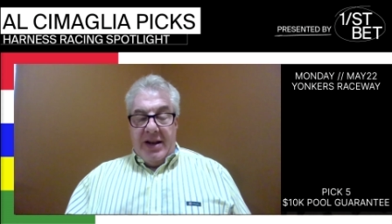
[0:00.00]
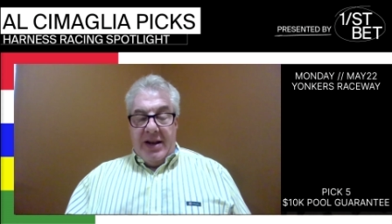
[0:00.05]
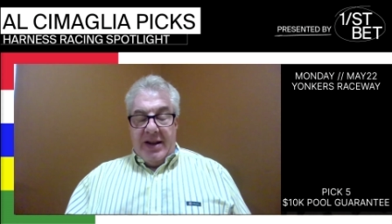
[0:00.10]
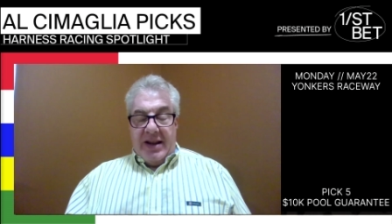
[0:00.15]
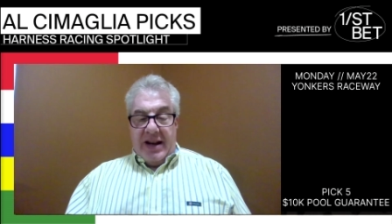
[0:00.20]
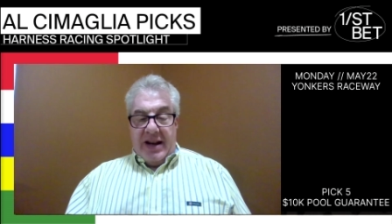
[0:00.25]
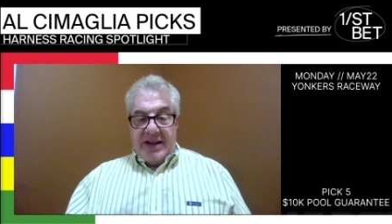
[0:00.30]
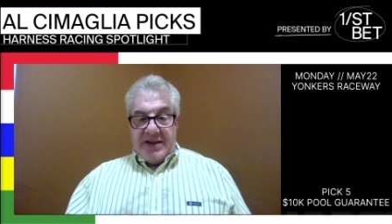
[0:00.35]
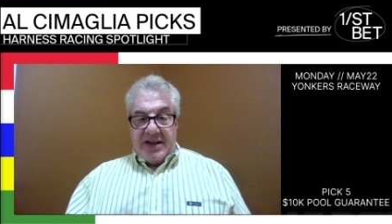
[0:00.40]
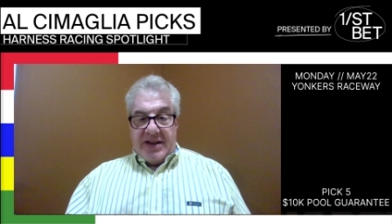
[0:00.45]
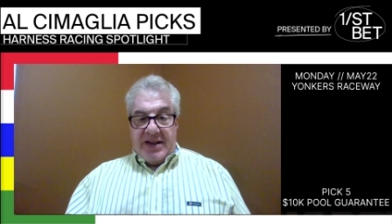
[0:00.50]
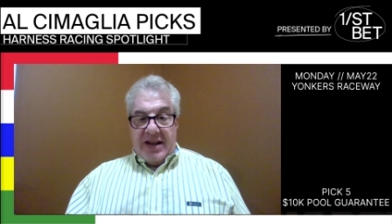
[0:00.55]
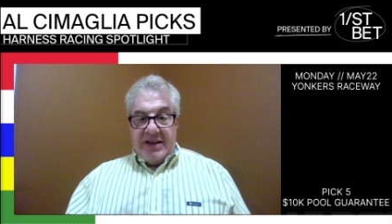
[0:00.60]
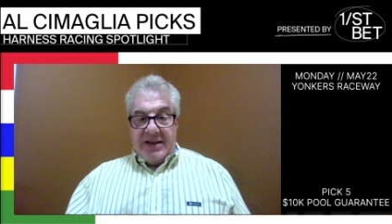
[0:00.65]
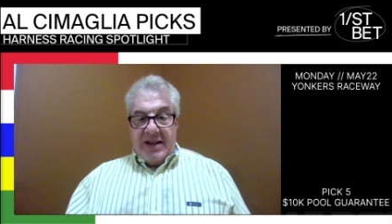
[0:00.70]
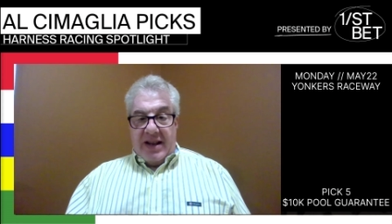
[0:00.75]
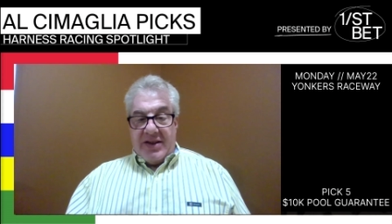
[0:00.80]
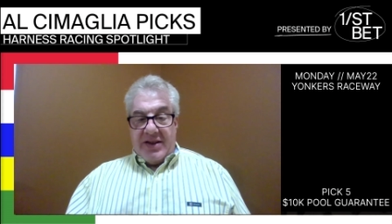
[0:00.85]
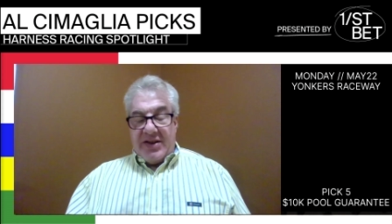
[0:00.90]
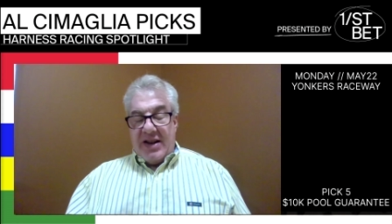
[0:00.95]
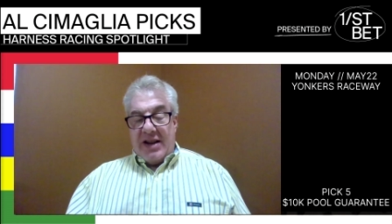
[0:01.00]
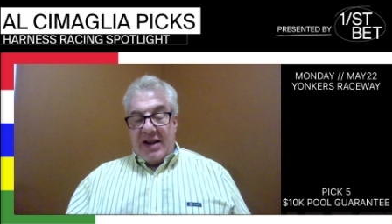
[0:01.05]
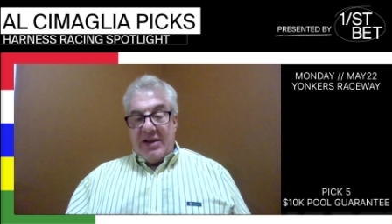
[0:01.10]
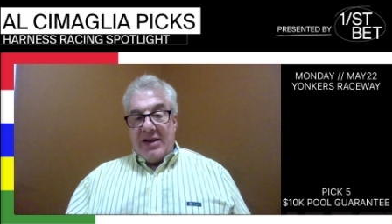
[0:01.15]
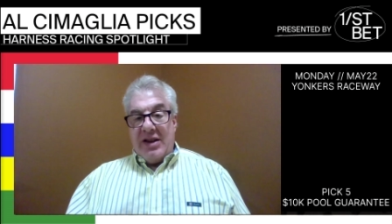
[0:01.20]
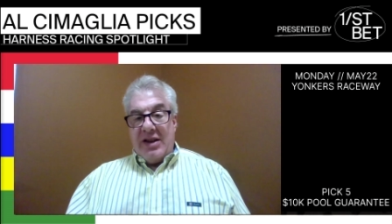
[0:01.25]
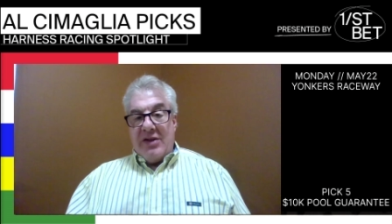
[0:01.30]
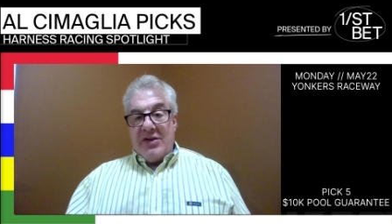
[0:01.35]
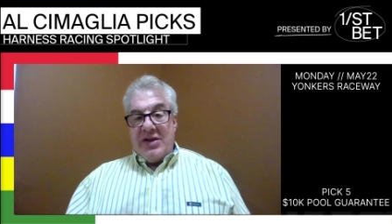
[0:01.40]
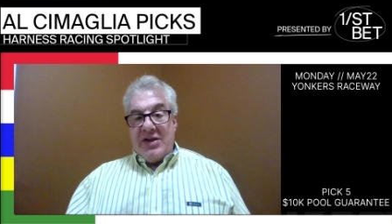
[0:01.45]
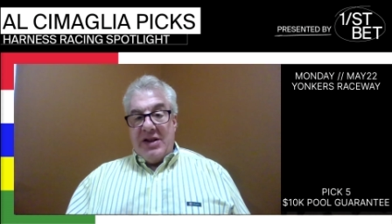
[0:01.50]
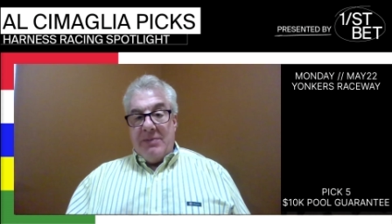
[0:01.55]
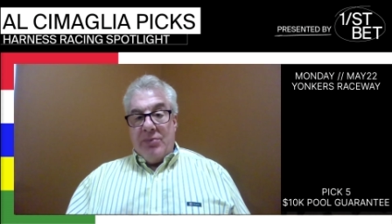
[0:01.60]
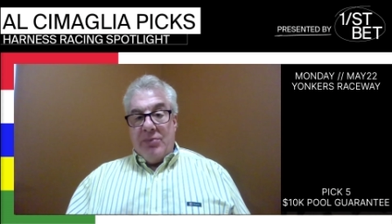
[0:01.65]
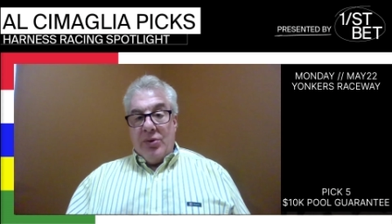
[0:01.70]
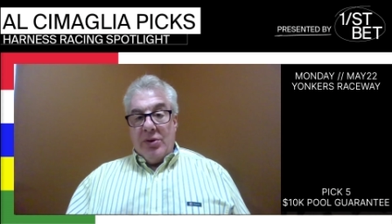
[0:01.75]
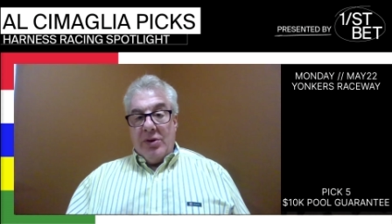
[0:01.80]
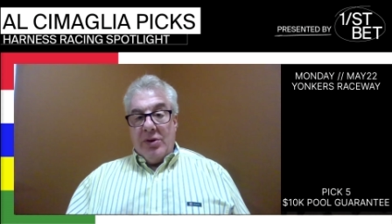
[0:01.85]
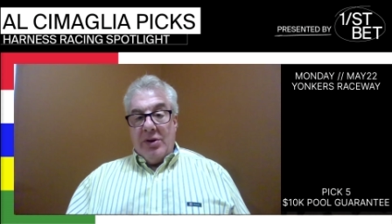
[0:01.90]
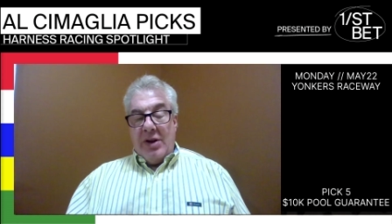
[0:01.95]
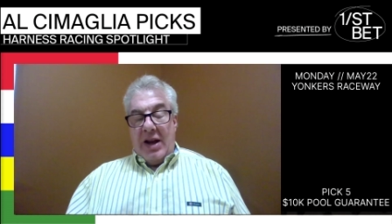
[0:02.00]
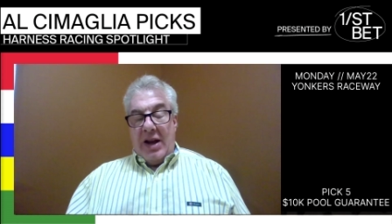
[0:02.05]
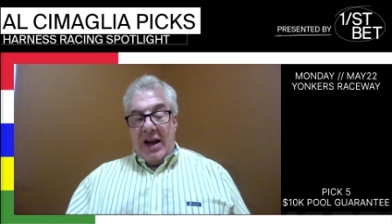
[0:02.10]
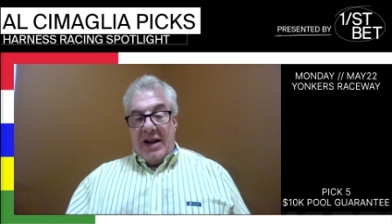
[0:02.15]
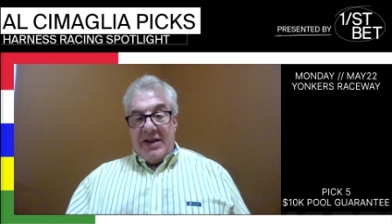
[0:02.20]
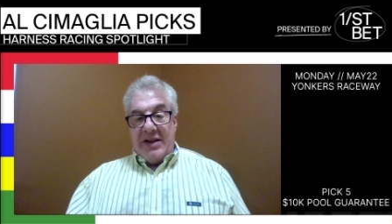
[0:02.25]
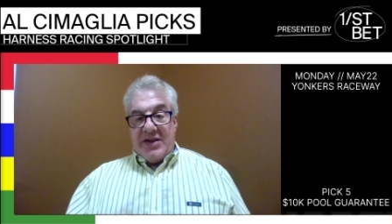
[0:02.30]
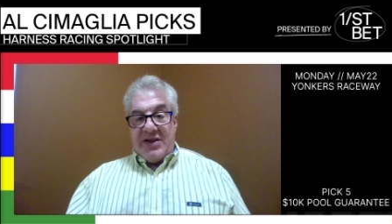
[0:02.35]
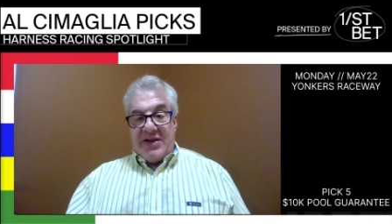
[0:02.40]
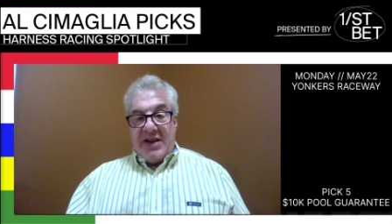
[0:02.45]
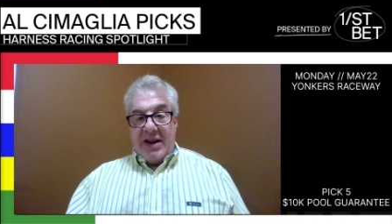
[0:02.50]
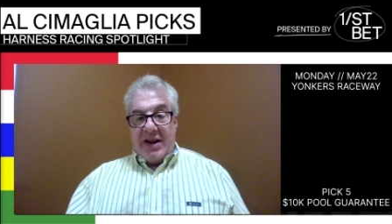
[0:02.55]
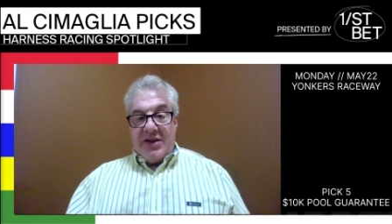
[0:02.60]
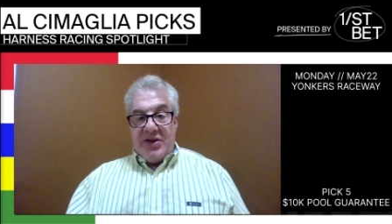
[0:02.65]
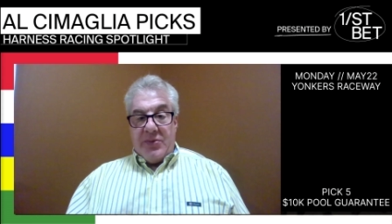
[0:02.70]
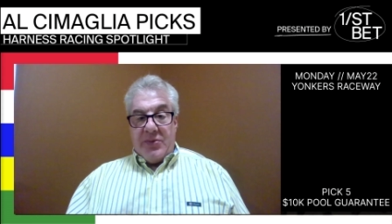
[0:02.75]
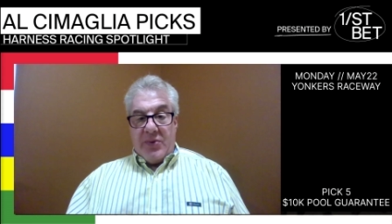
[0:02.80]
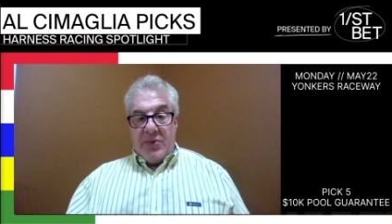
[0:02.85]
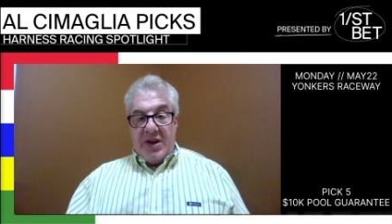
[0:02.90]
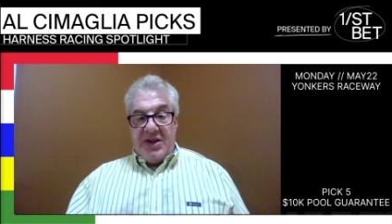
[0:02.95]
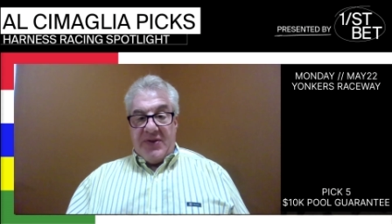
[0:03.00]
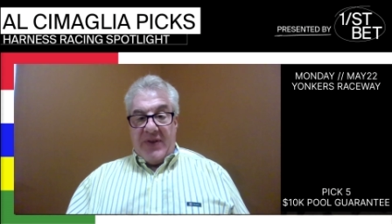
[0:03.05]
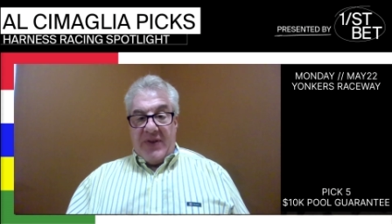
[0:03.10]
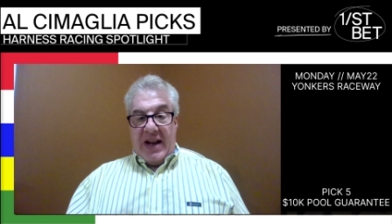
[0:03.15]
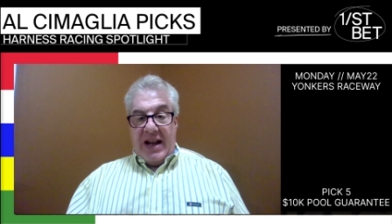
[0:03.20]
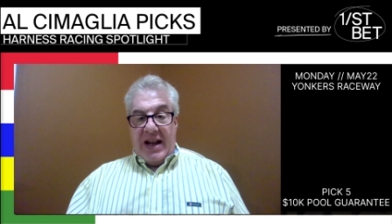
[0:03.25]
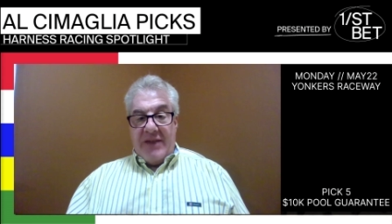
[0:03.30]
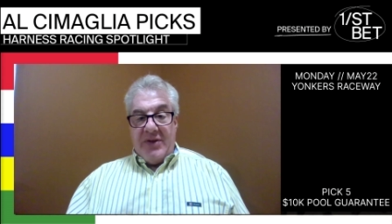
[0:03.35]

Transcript: It has a $10,000 guaranteed pool, and it starts in race five.